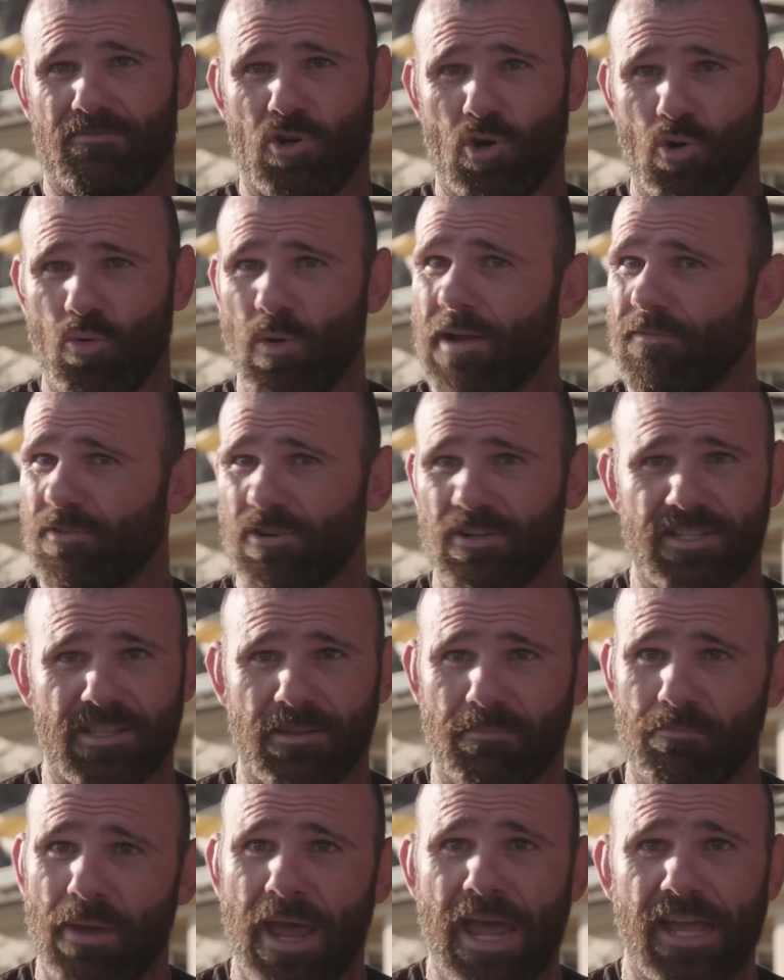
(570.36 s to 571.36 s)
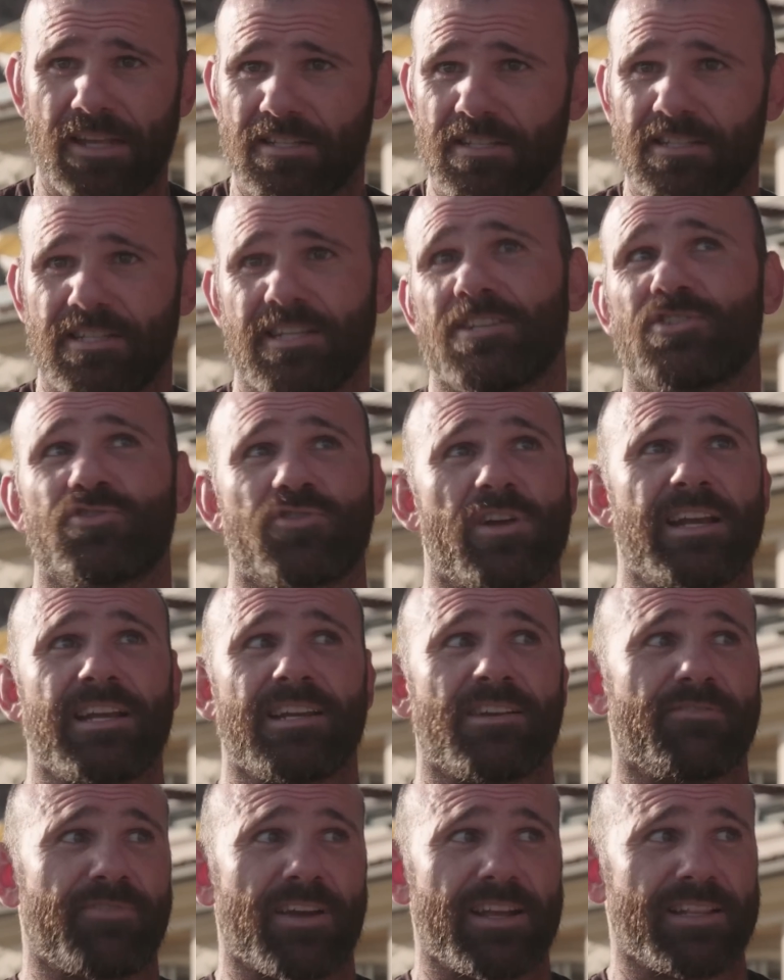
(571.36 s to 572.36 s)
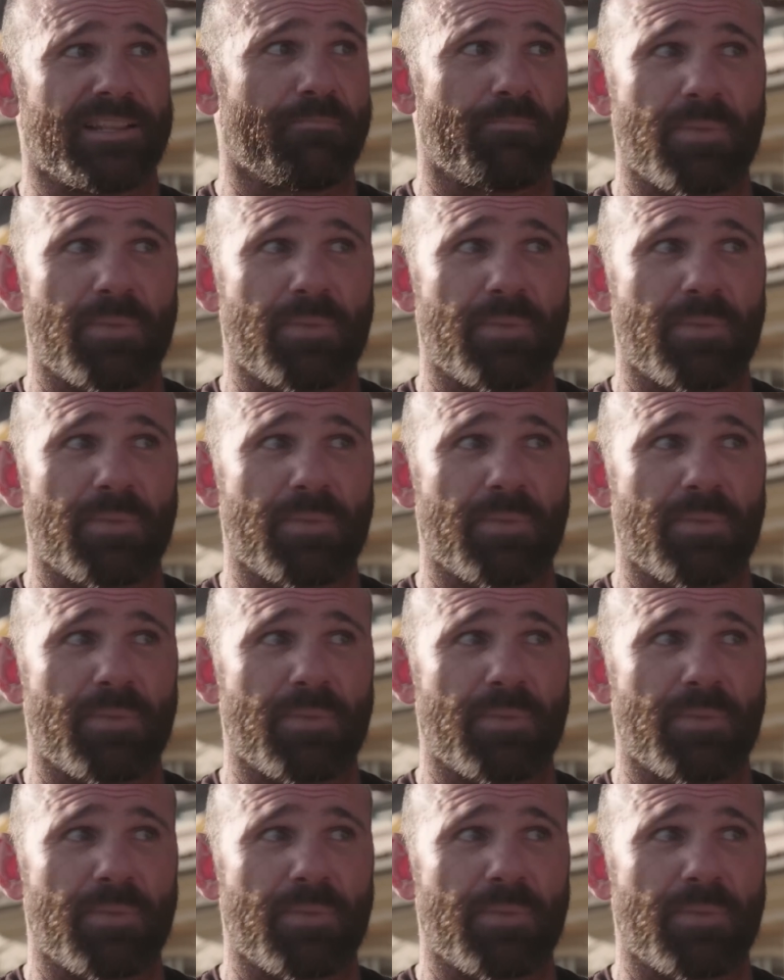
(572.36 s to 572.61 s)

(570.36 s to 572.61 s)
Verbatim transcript: whoever's the best. He's training to fight the